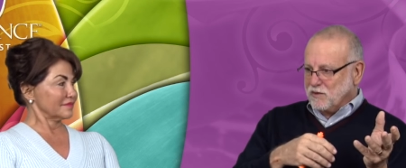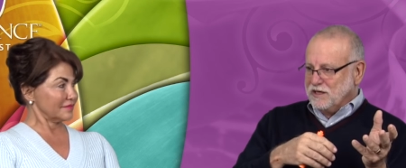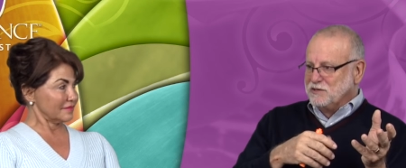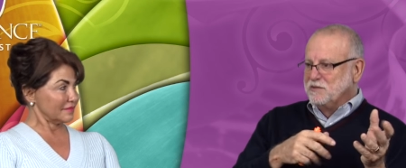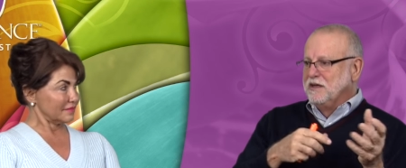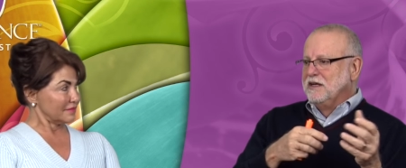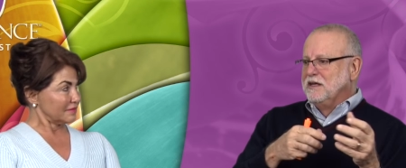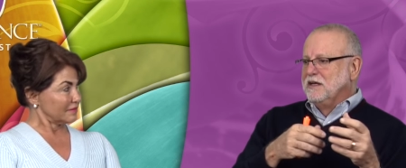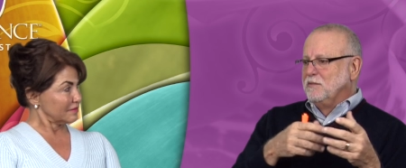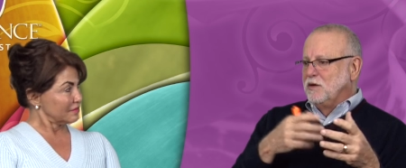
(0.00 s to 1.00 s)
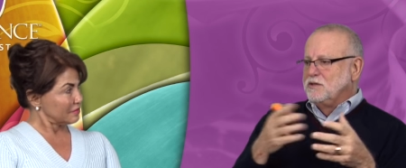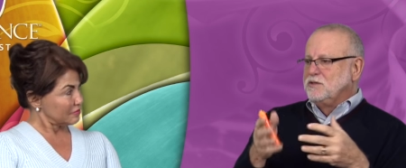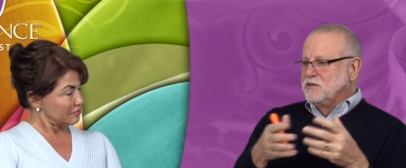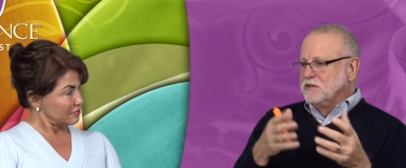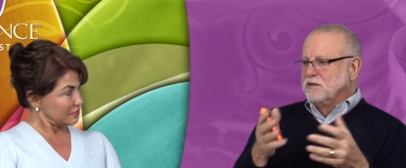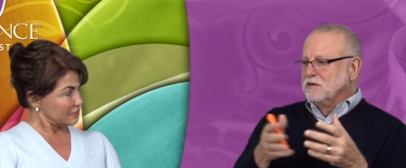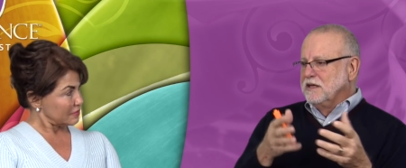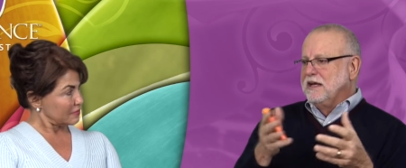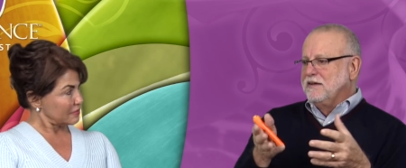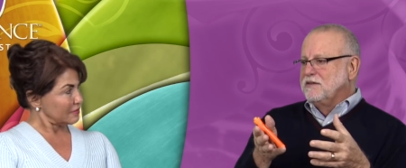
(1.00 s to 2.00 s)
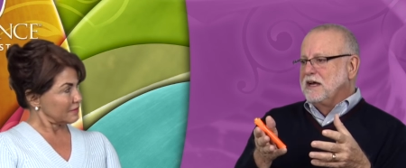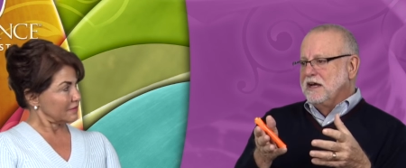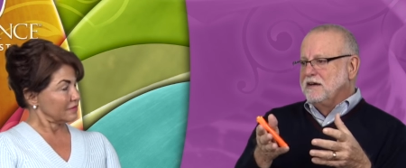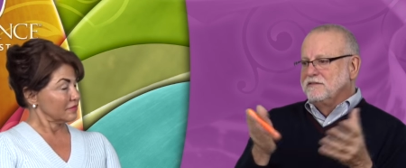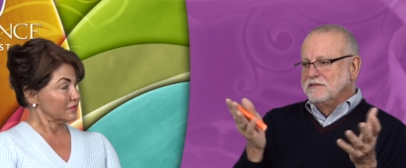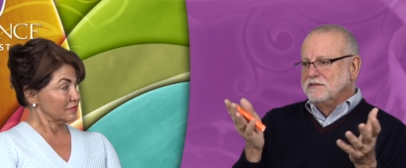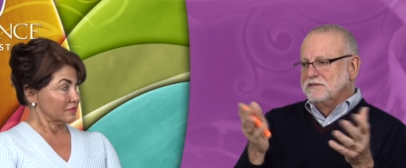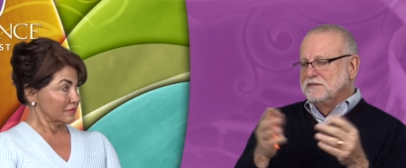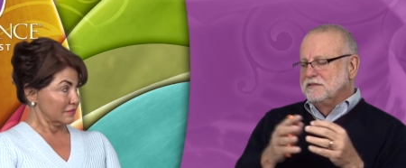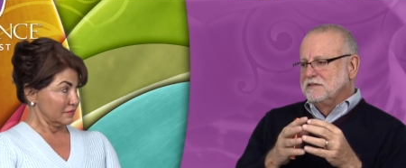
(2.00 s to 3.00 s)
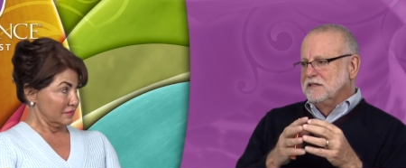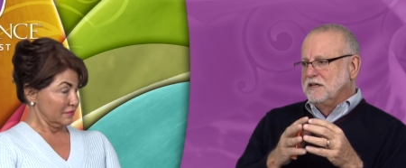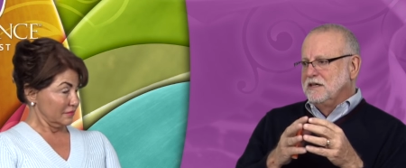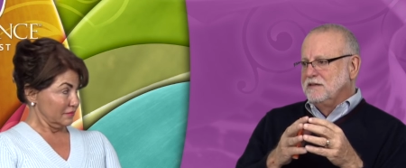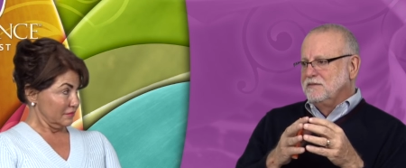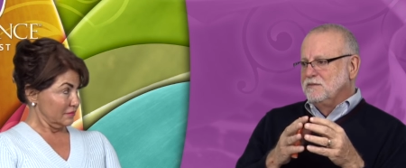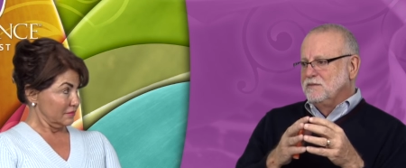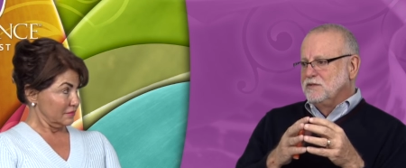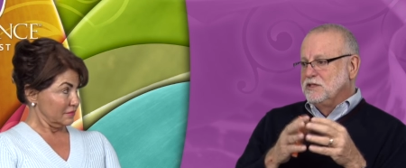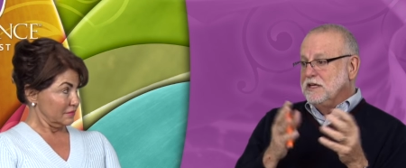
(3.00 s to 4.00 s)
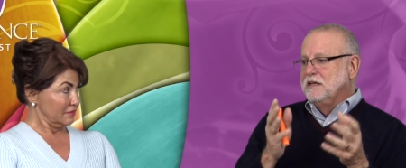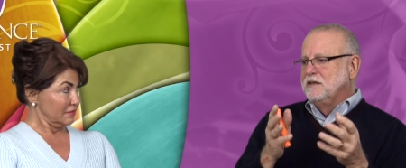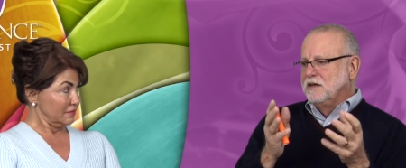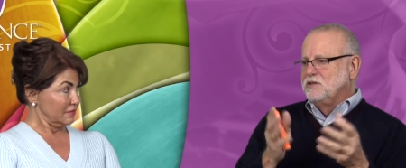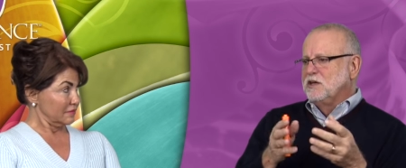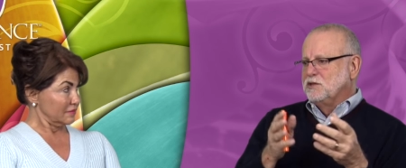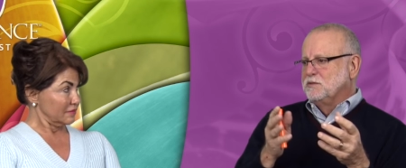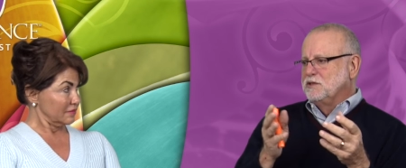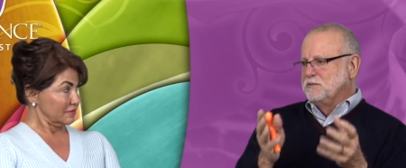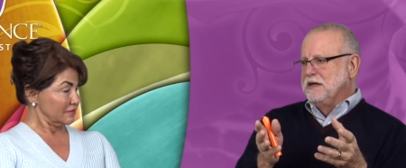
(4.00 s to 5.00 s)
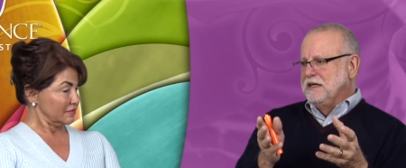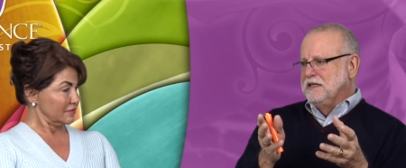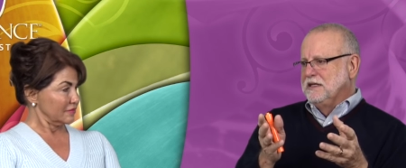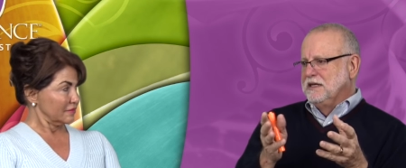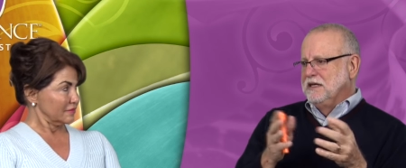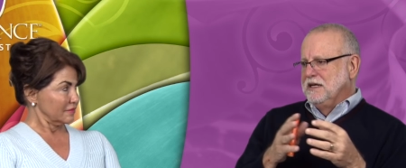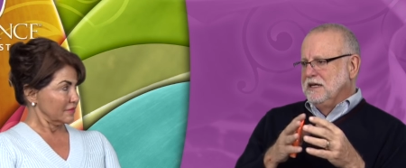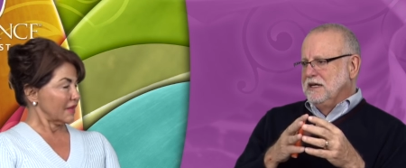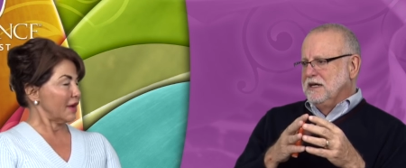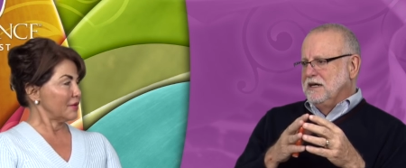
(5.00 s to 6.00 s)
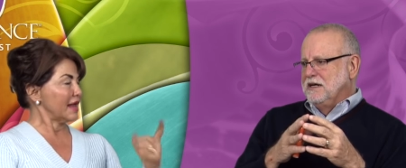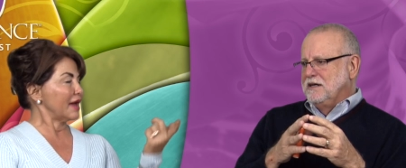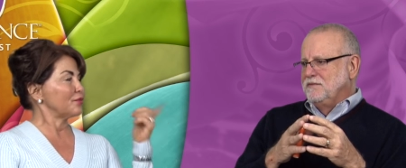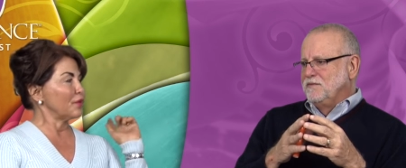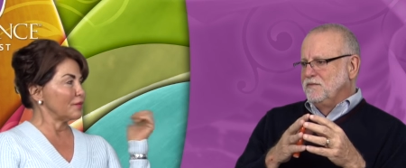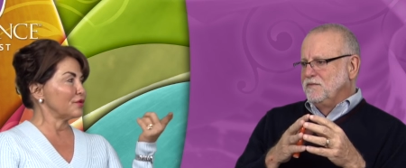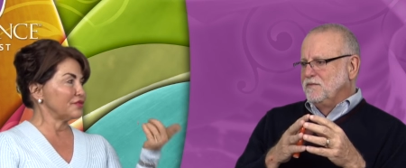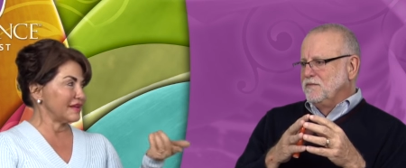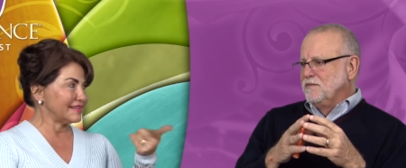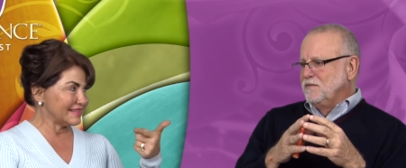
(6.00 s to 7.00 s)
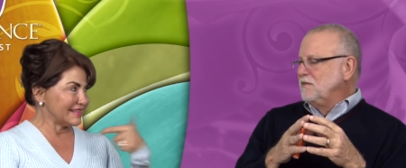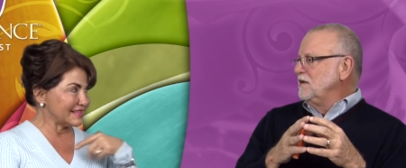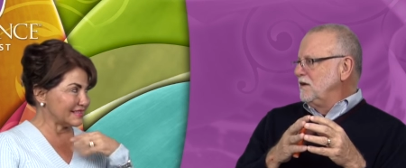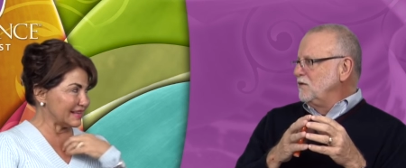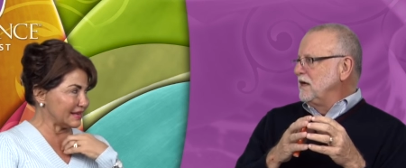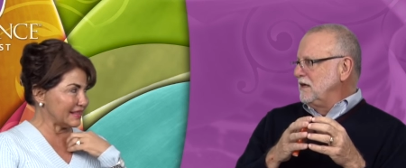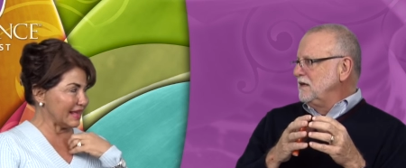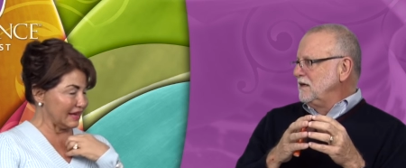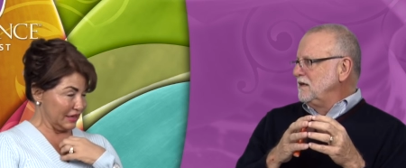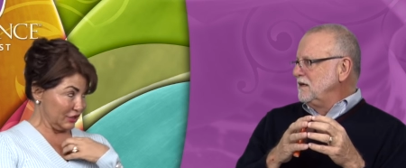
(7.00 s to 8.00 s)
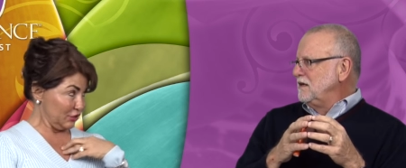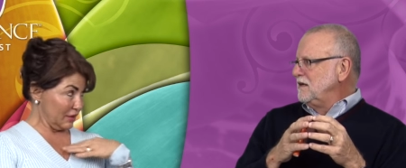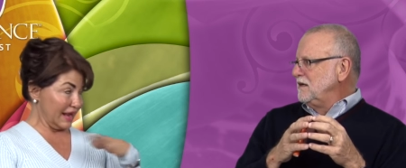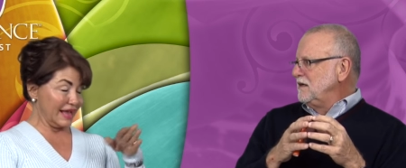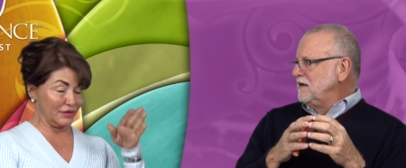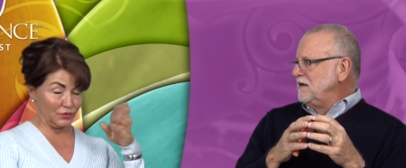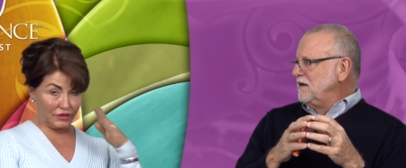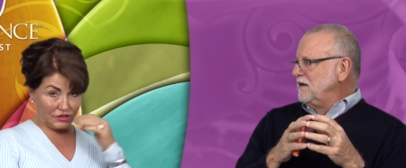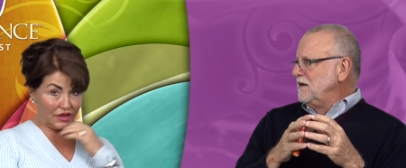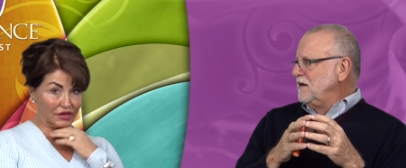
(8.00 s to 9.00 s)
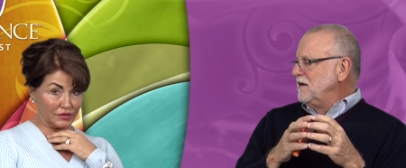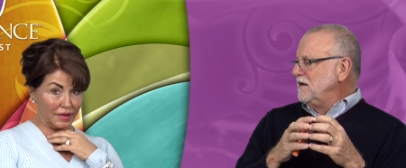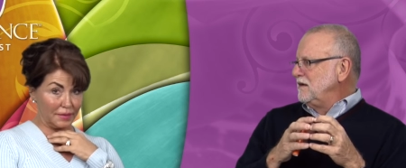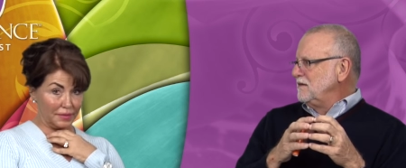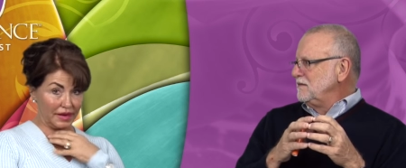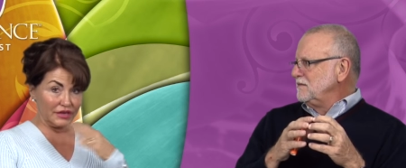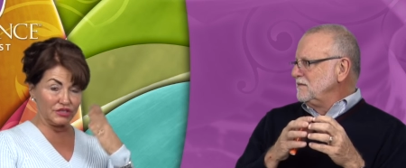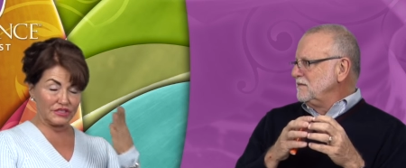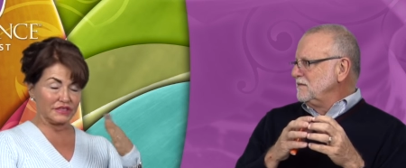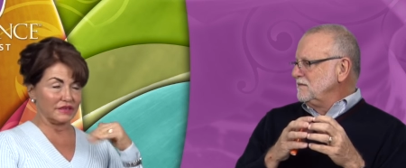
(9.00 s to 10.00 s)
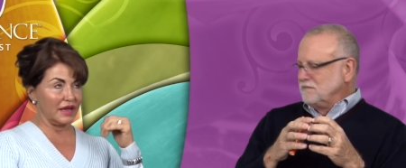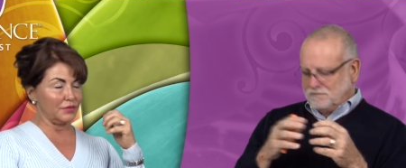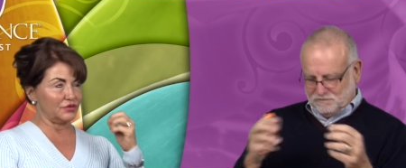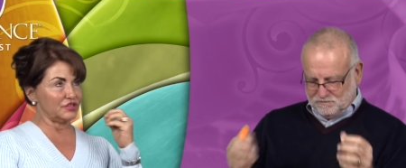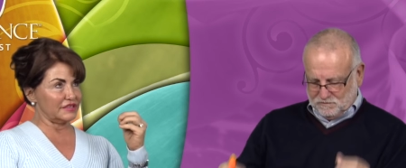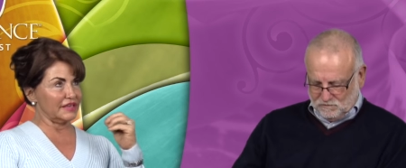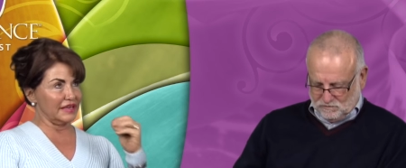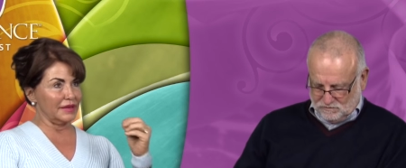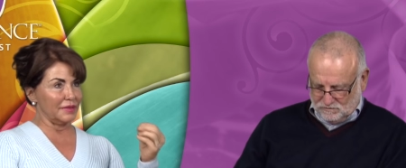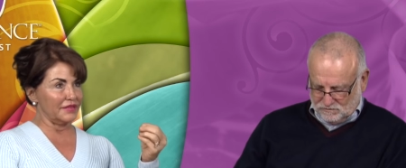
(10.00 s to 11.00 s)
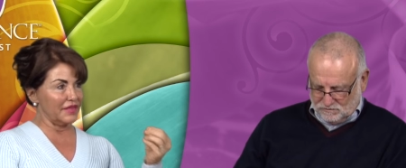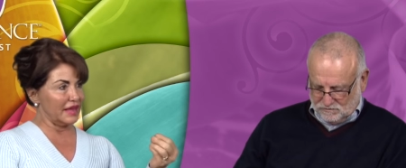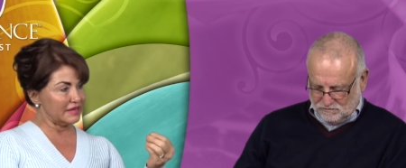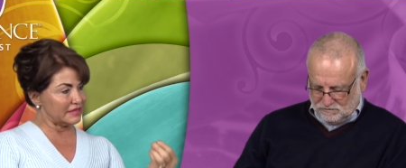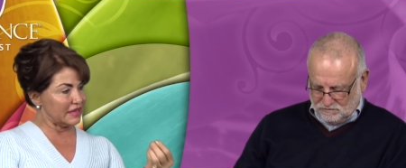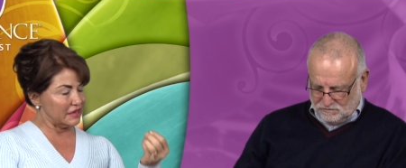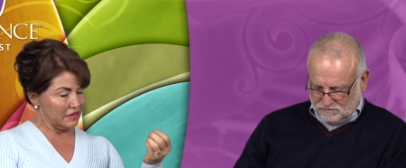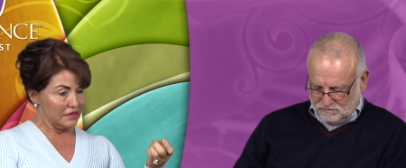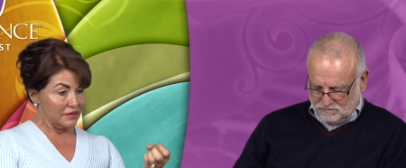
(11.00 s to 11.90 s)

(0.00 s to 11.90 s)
Speaker 1: replacement, but you still are going to have to have the skin adjustments made.
Speaker 2: I want to um, add one more thing to this that, okay. that you and I hadn't really talked about, but I just I was just thinking about that is that